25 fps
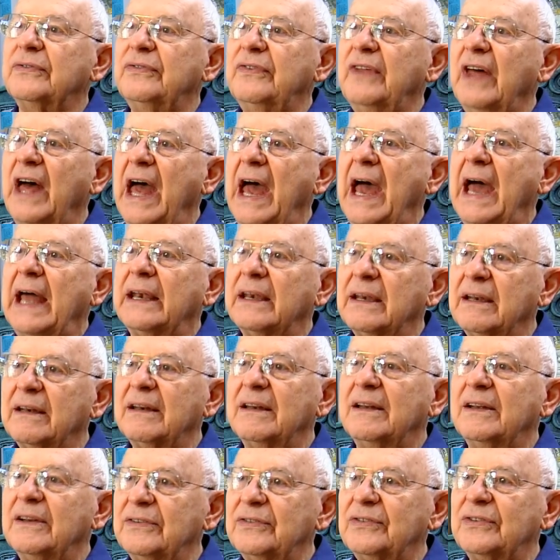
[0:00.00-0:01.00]
that
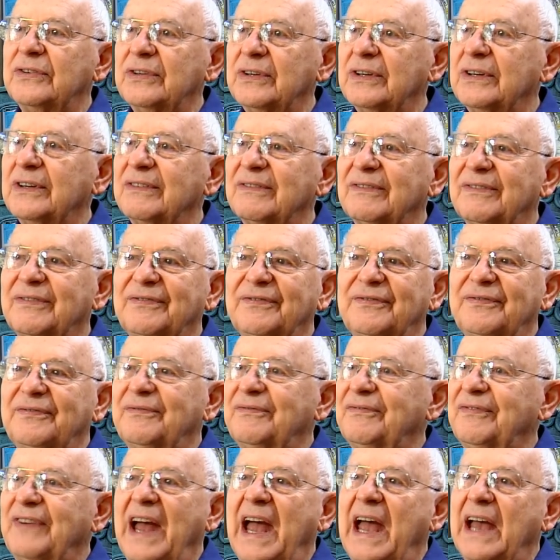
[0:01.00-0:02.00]
is the
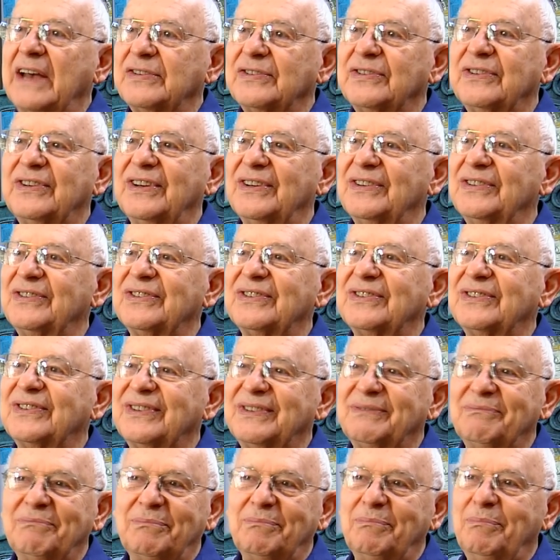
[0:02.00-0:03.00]
fastest,
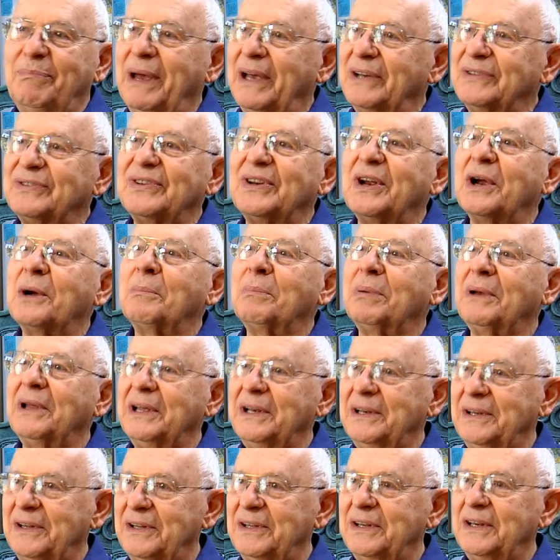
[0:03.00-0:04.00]
best
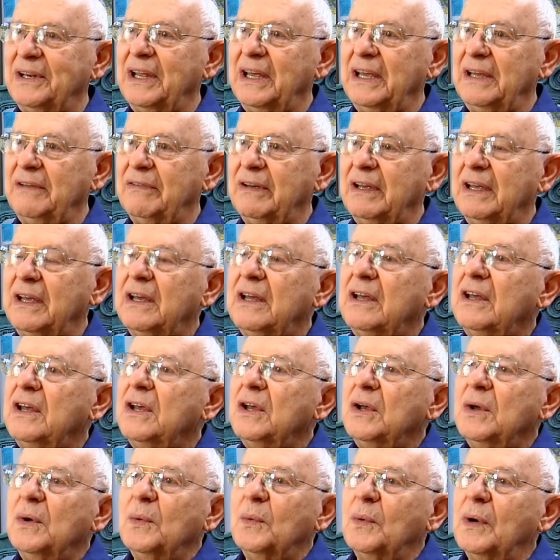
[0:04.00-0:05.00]
airplane in the Navy.
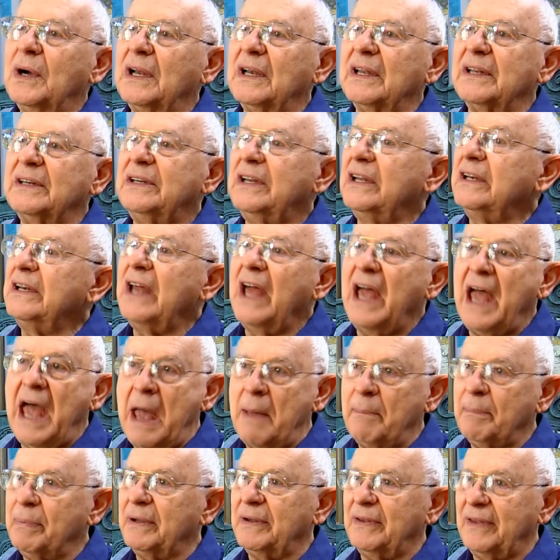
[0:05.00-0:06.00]
Well, it didn't
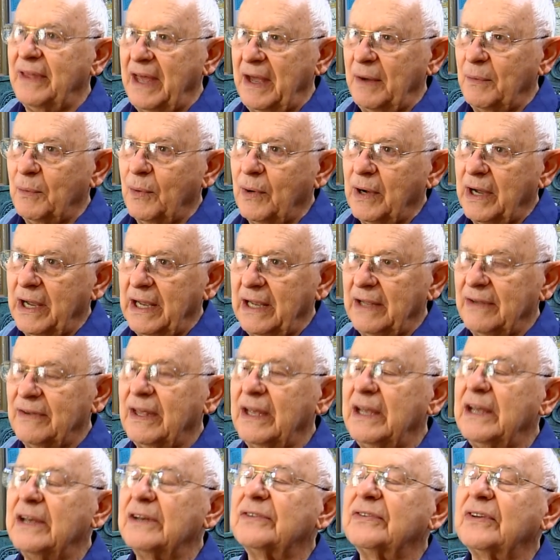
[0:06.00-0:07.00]
happen that way.
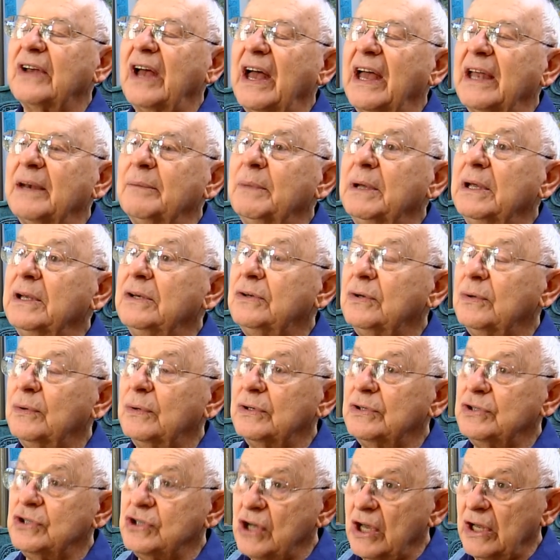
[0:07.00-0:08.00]
They assigned me to a
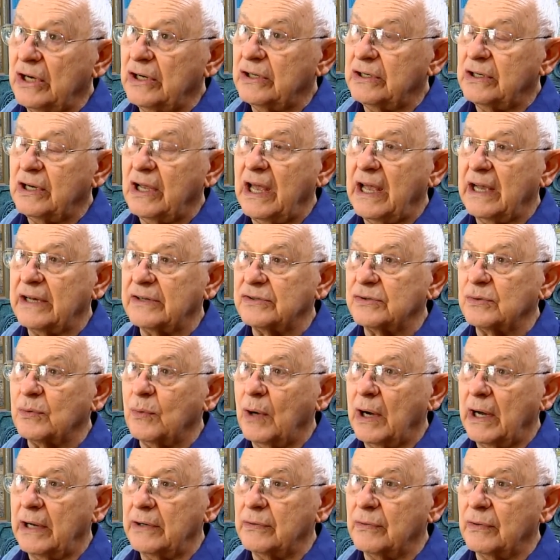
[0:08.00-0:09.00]
jet attack
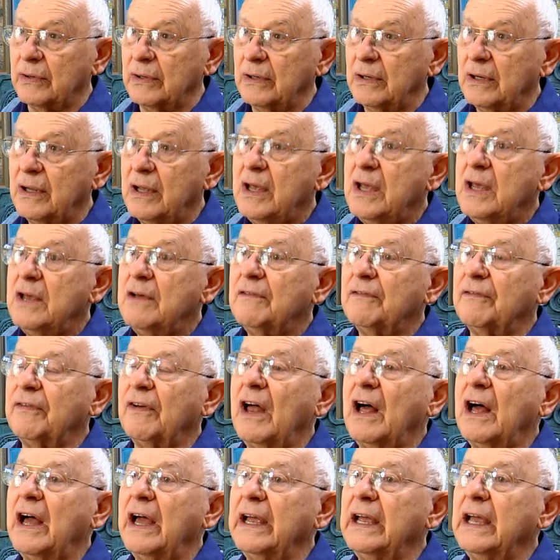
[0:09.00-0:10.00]
squadron
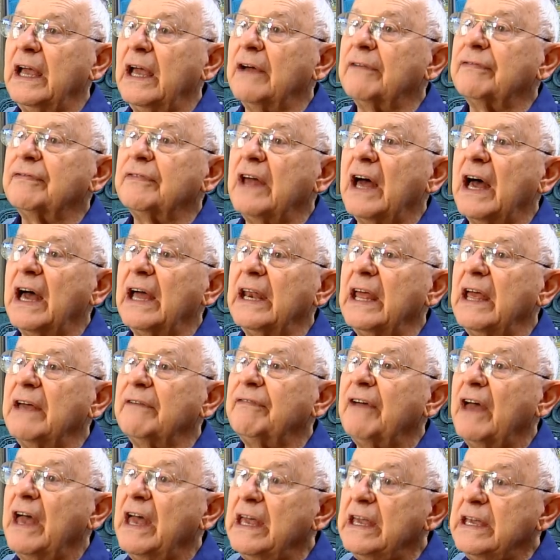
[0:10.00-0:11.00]
flying F9,
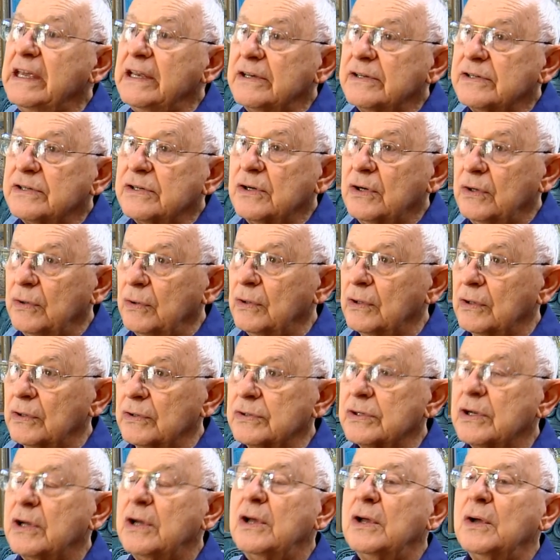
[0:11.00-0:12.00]
F8s, Cougars.
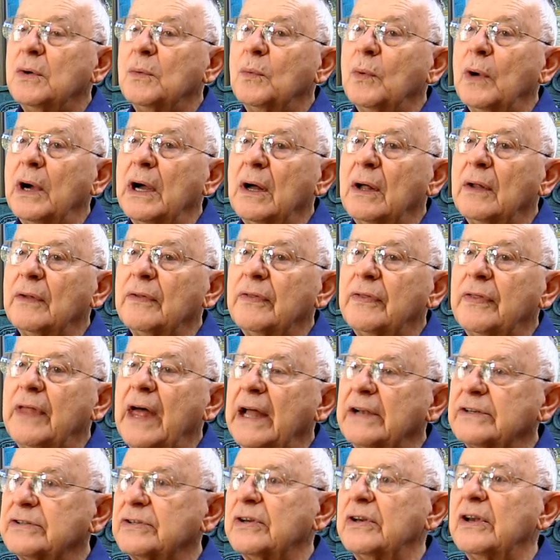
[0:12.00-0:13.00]
Well,
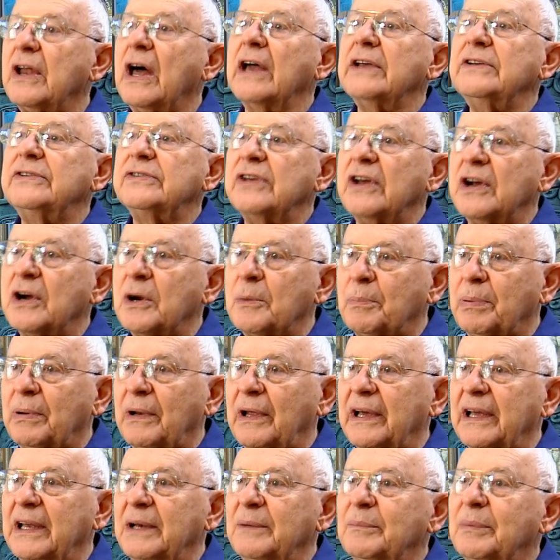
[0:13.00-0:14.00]
that's a nice
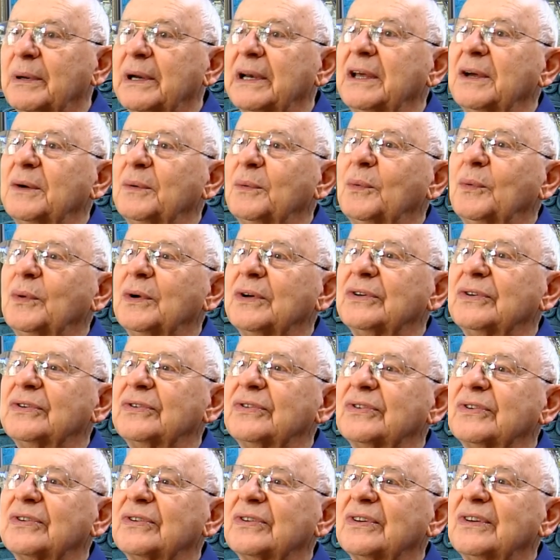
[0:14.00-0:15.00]
airplane, but it
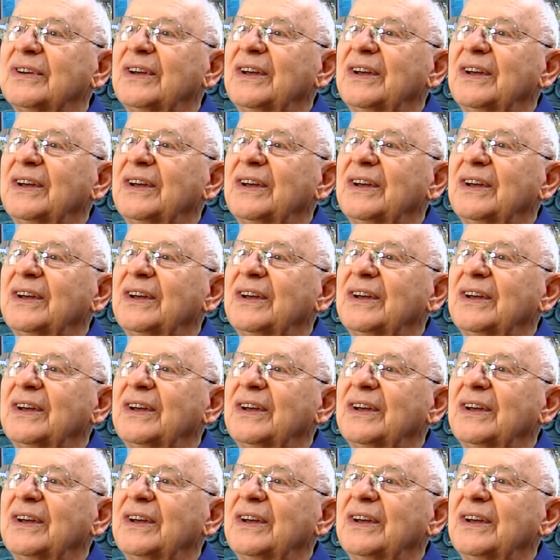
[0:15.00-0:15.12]
was,